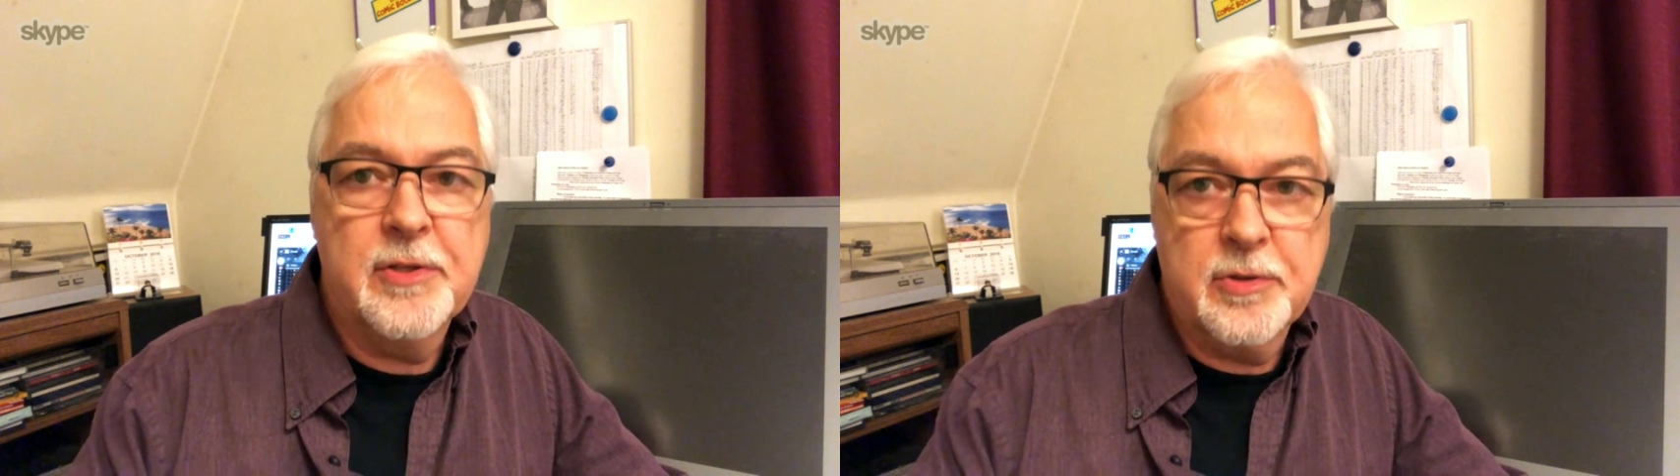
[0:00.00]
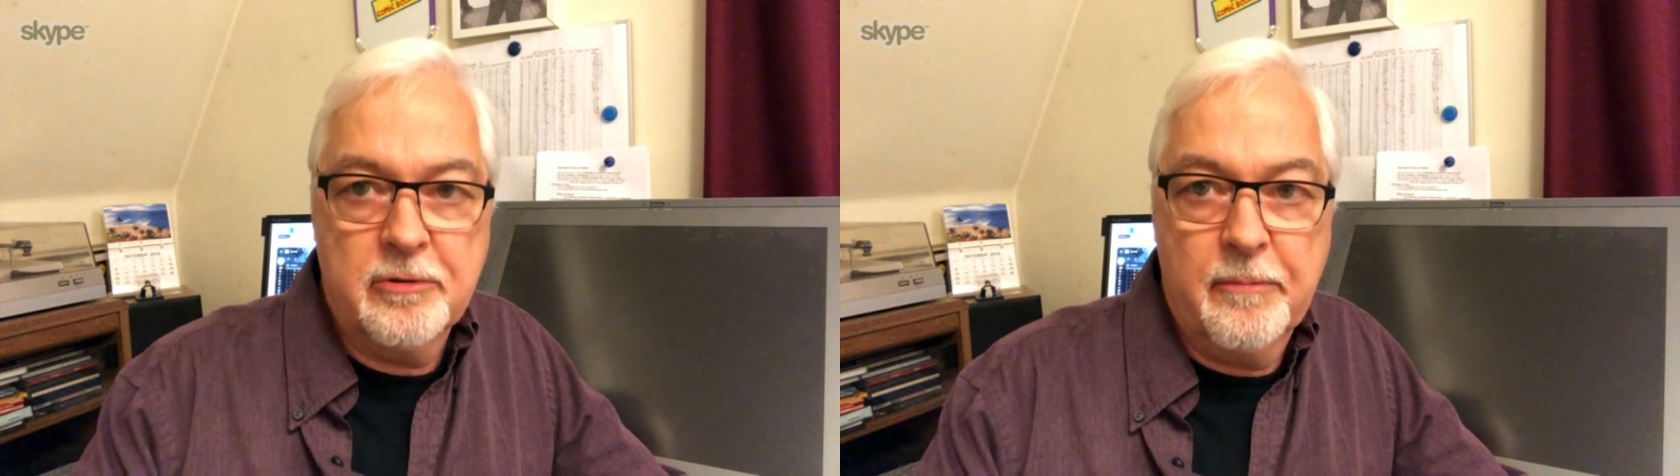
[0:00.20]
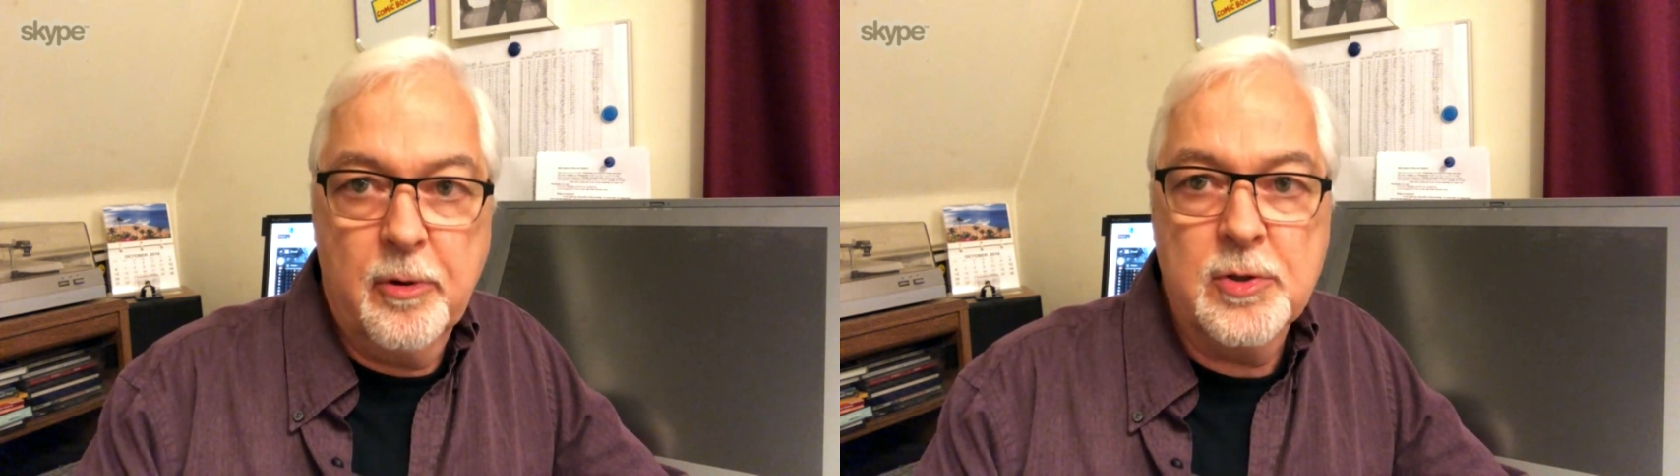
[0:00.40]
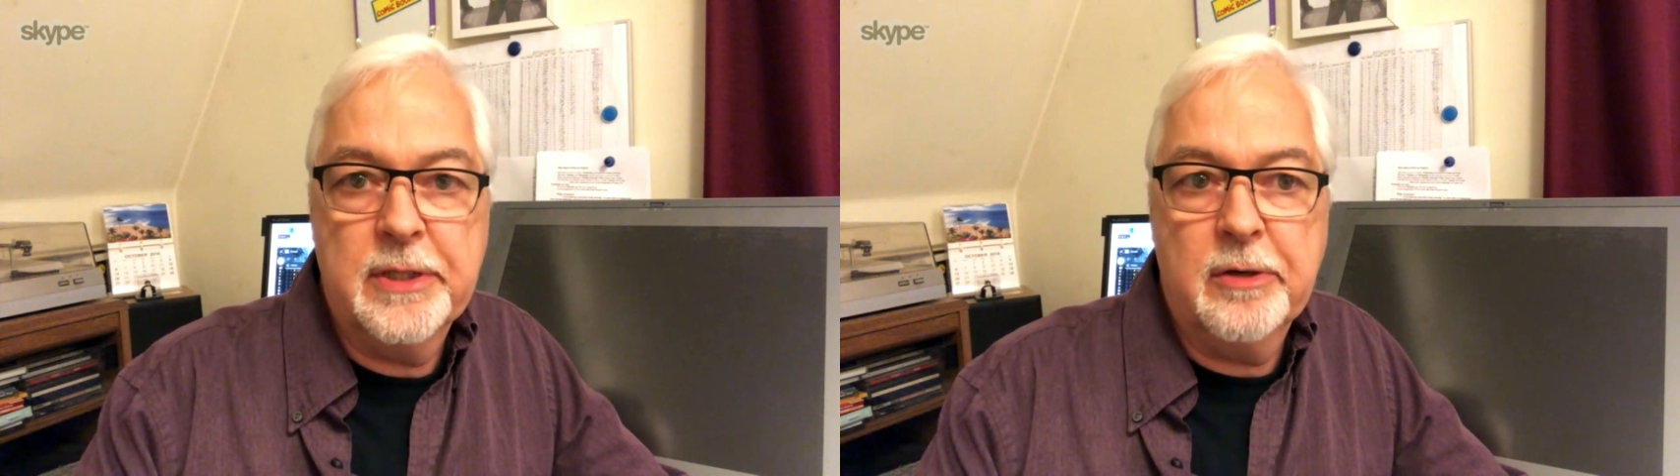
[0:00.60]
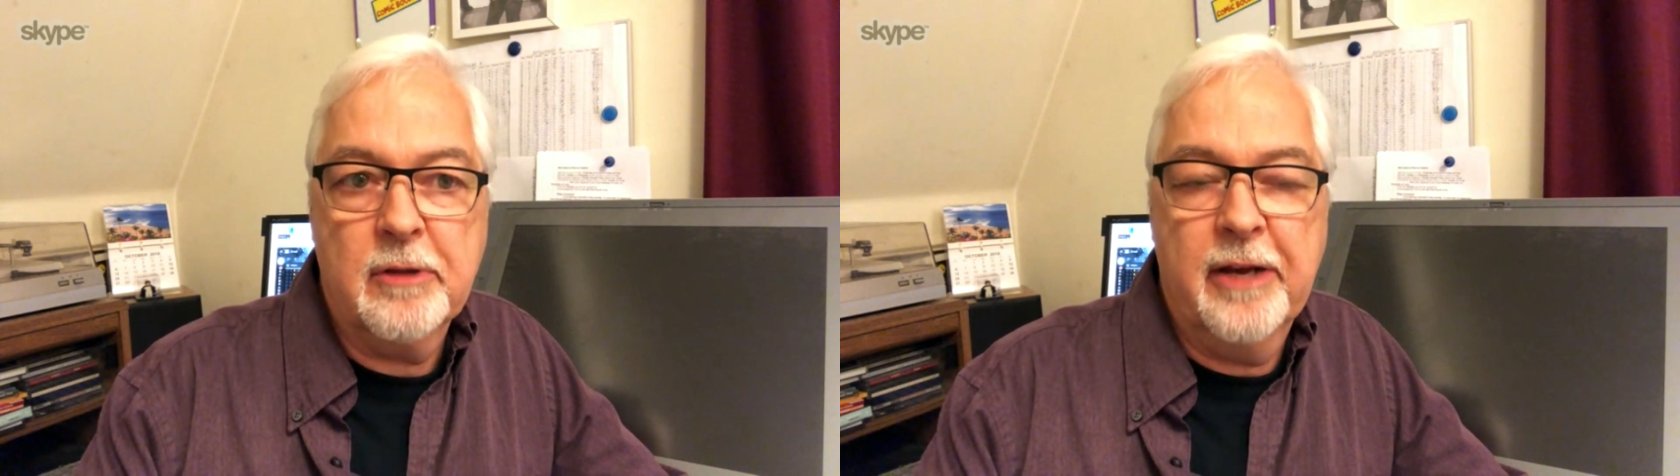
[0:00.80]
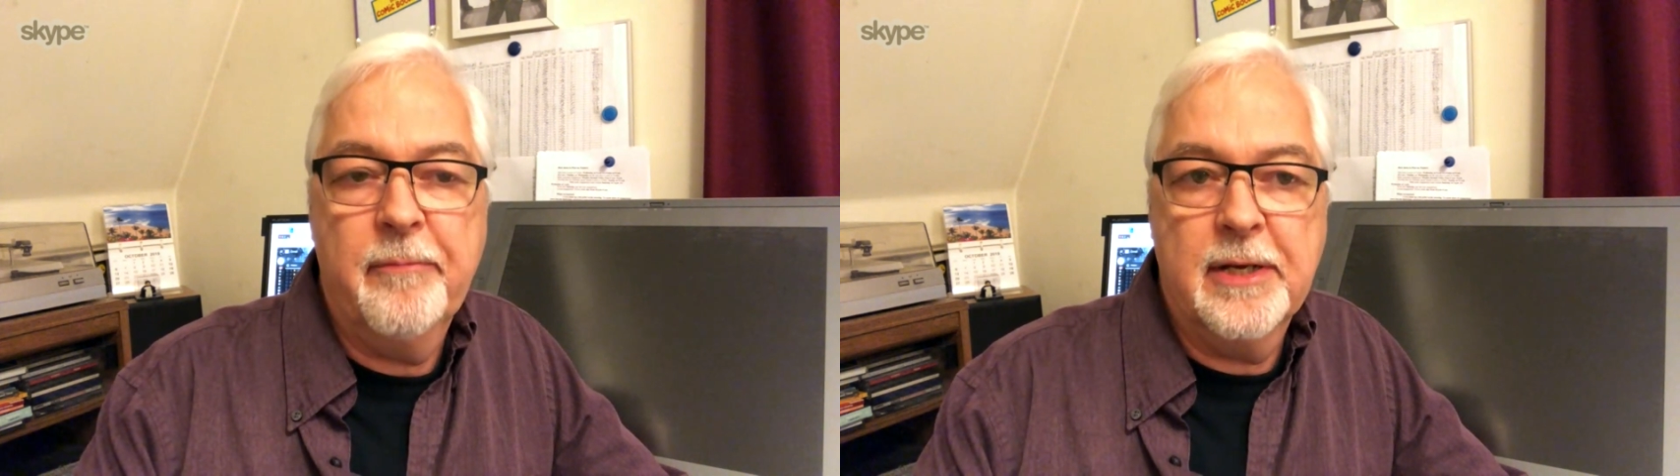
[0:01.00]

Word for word: this sort of person in her life